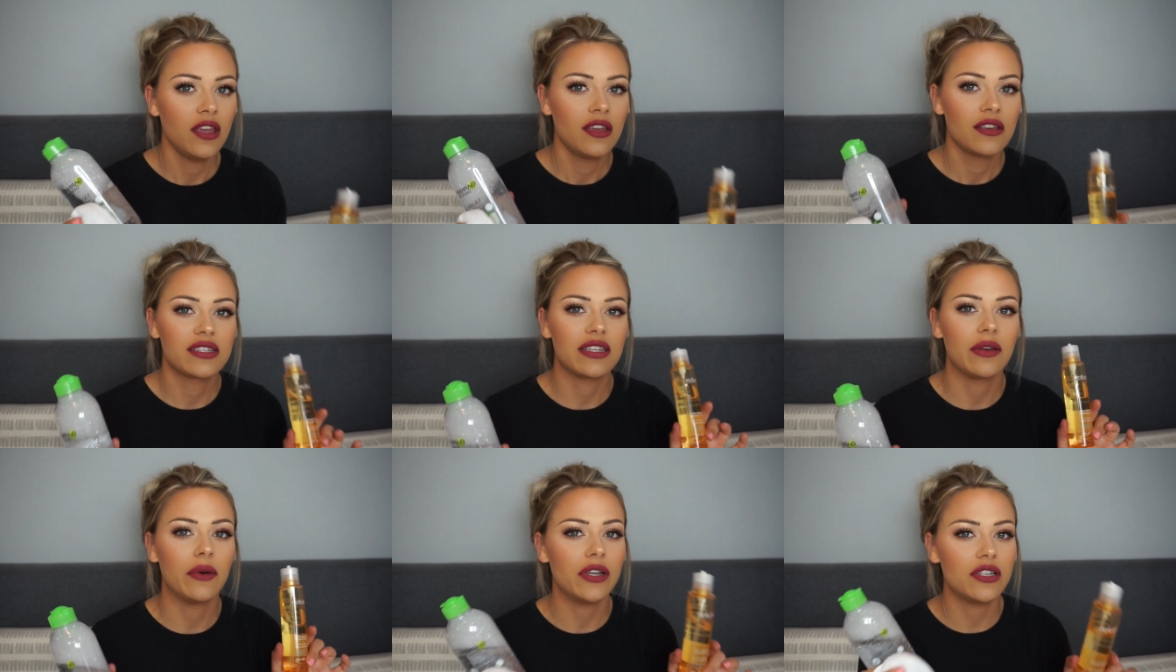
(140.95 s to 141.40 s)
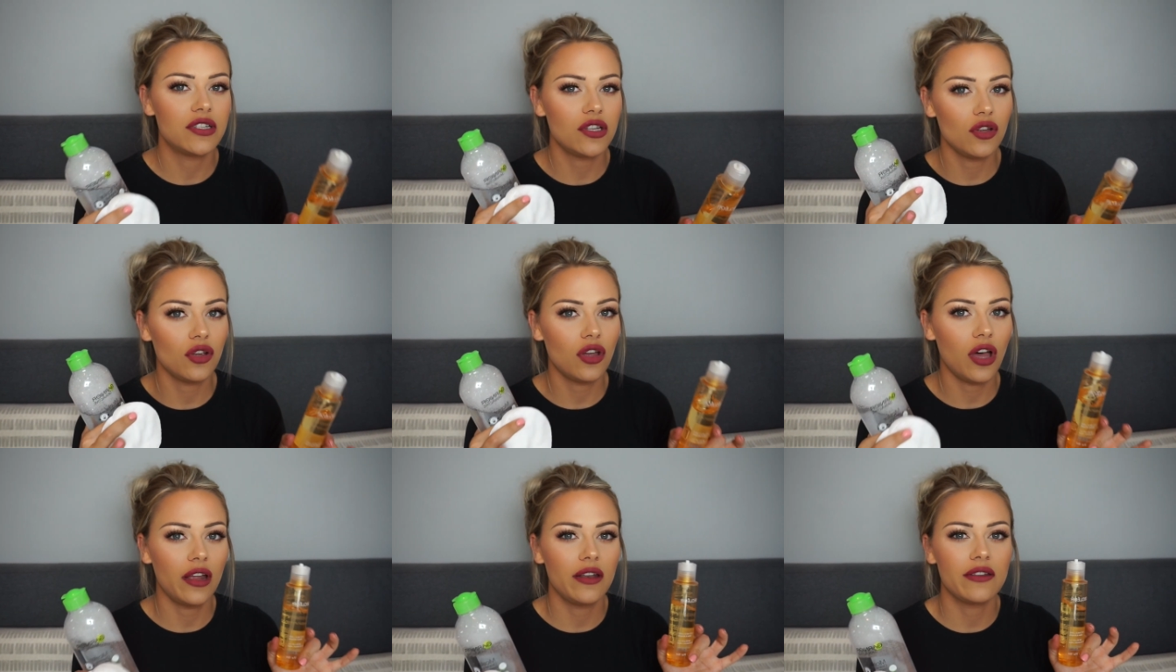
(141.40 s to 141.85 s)
so I
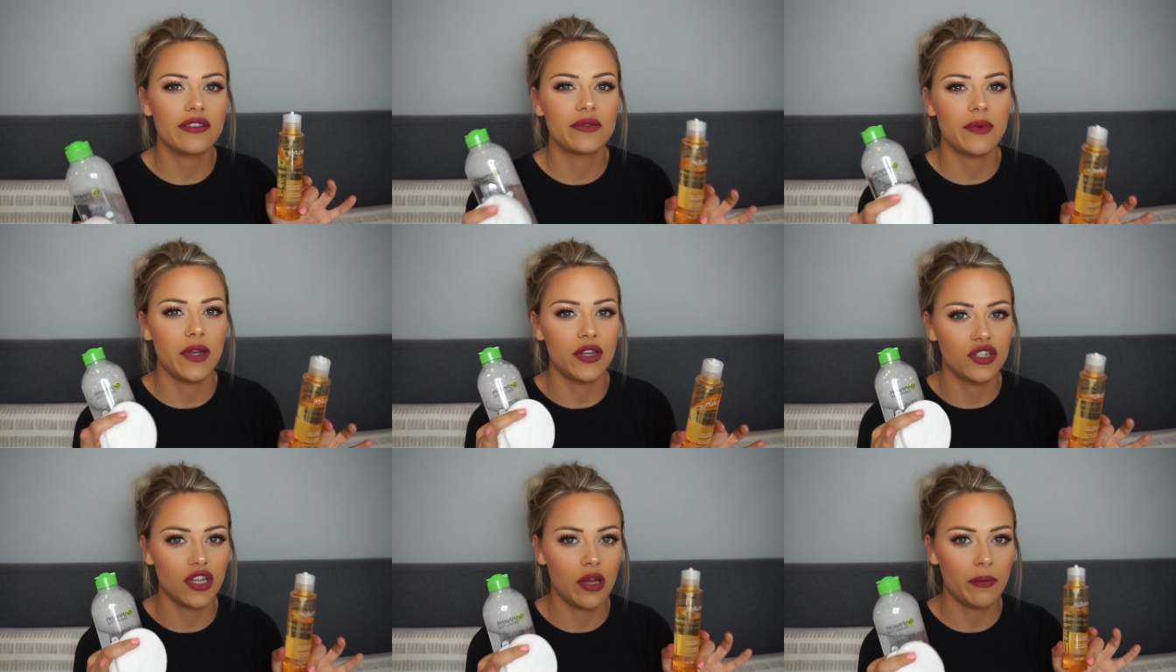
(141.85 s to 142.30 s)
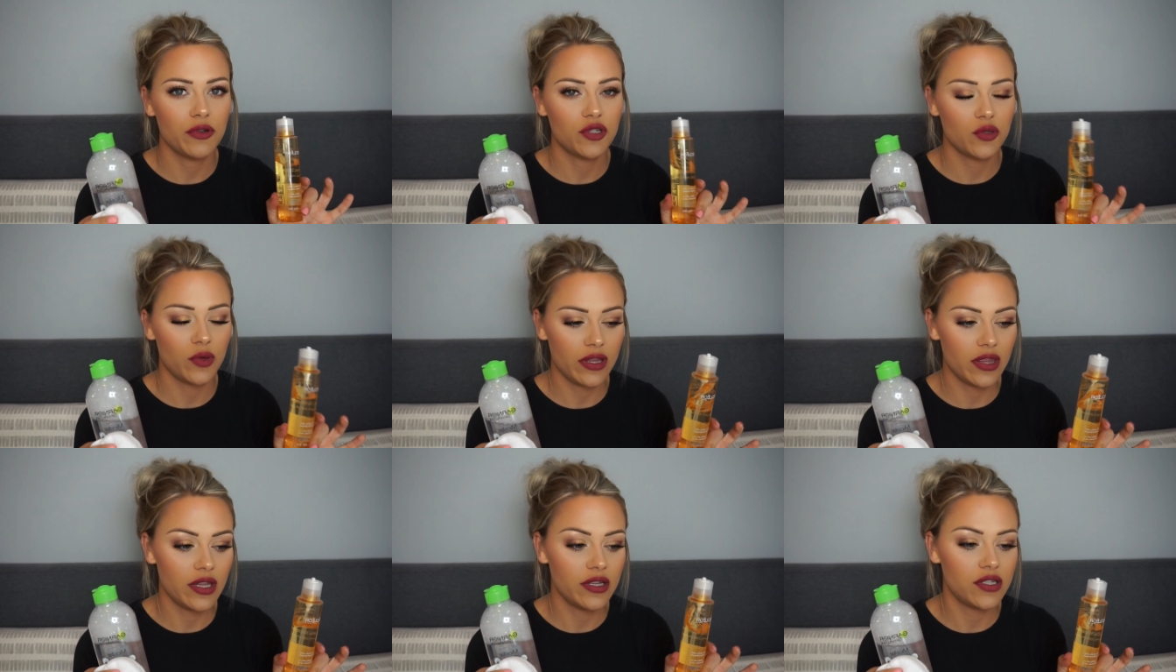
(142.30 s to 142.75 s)
do kind of switch up
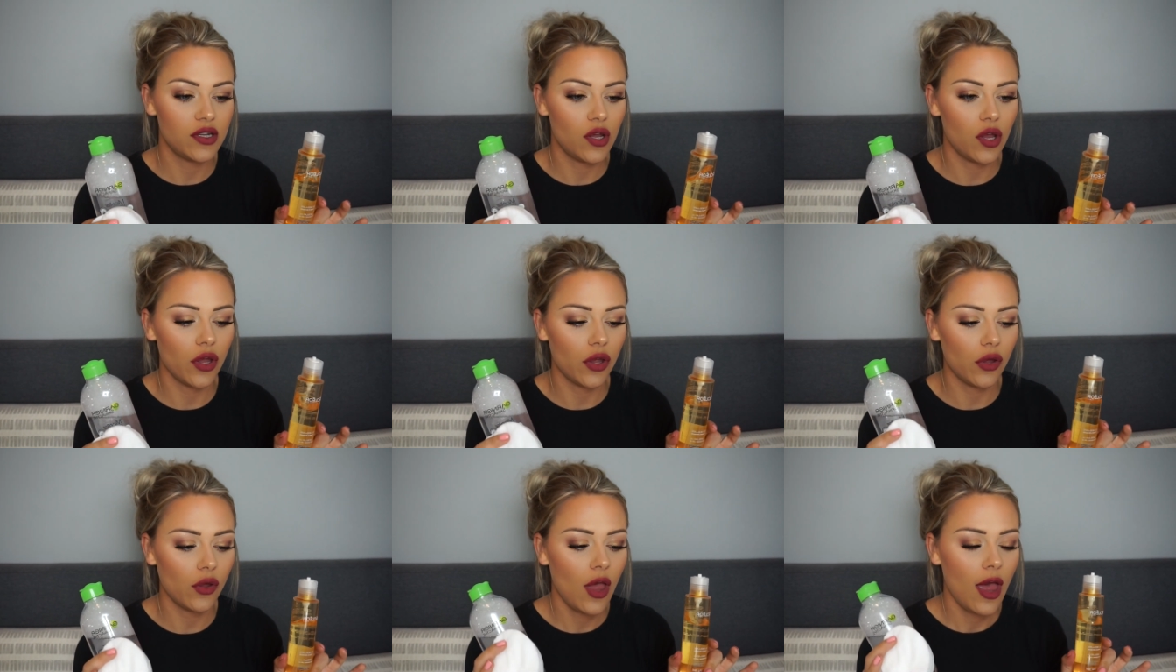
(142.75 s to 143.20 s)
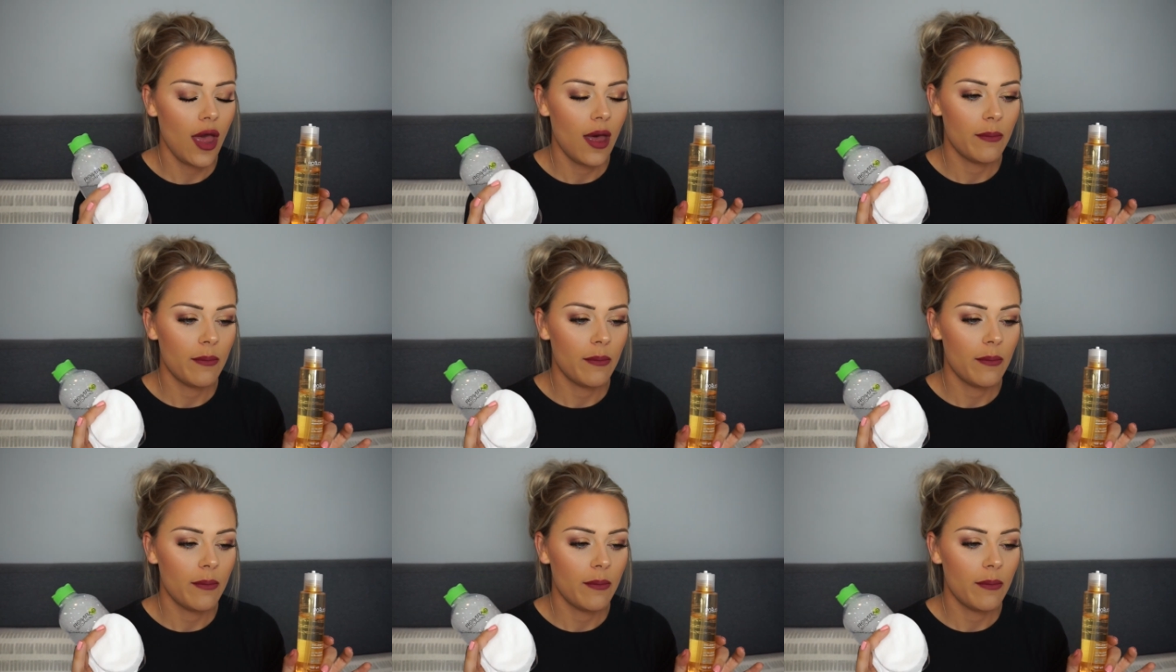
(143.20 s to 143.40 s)
between the two,